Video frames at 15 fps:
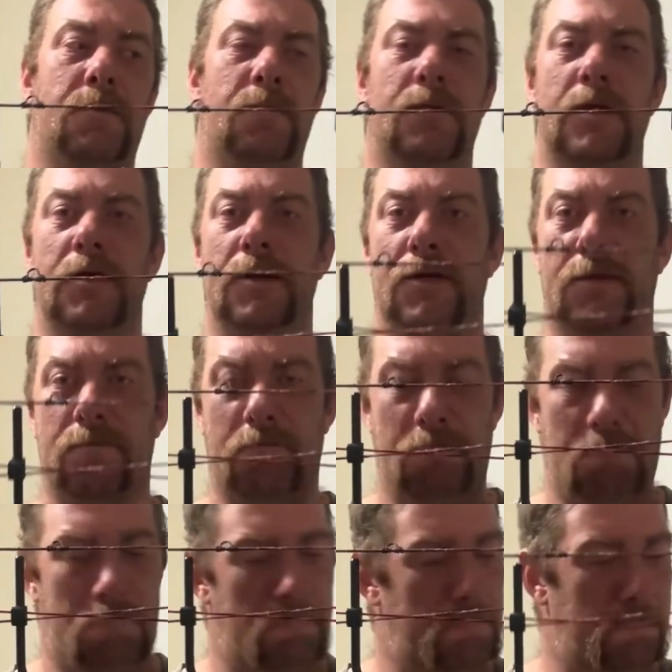There is
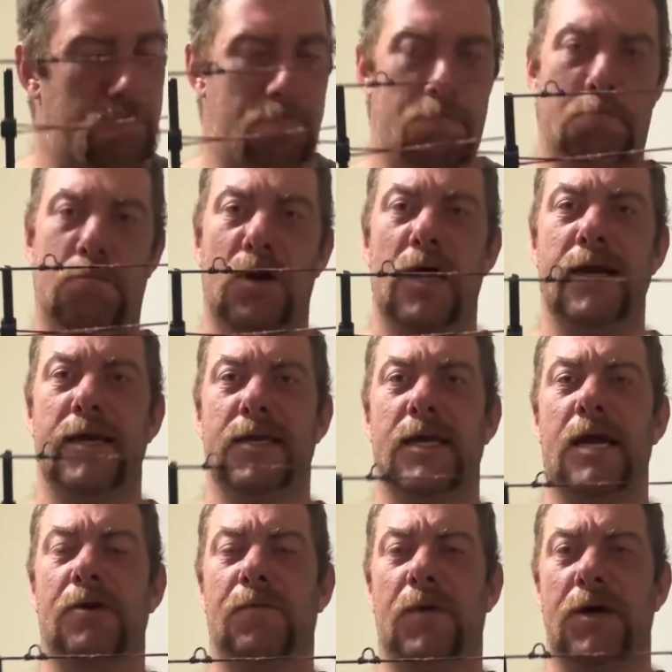plenty of
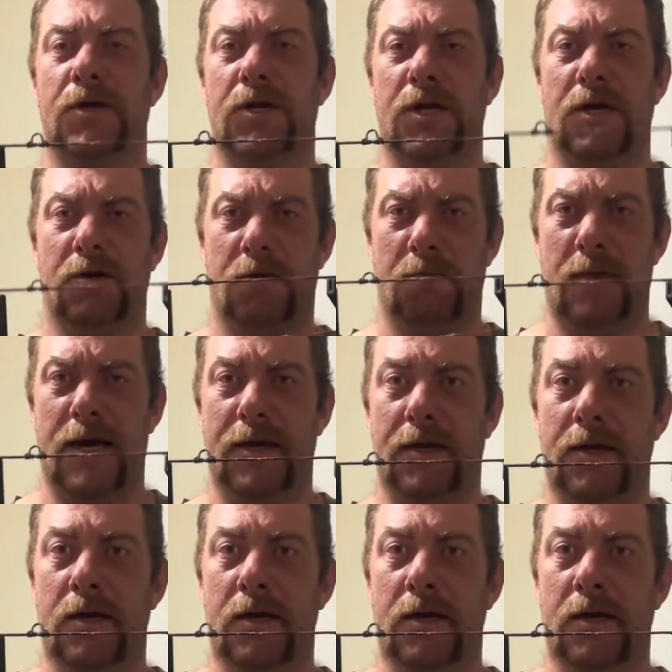sacrifices you can make.